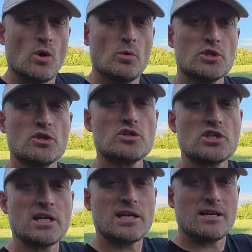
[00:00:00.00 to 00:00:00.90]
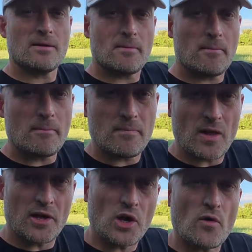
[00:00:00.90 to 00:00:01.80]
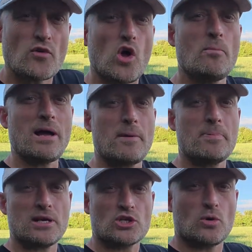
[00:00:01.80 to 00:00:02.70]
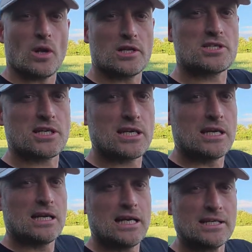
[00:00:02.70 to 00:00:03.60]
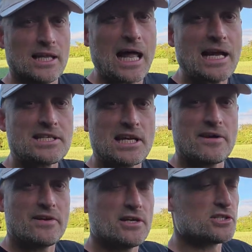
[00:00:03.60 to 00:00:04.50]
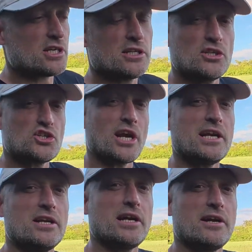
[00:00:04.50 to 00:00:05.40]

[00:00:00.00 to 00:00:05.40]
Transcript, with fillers: we should see an overall better picture quality in the light areas and the shaded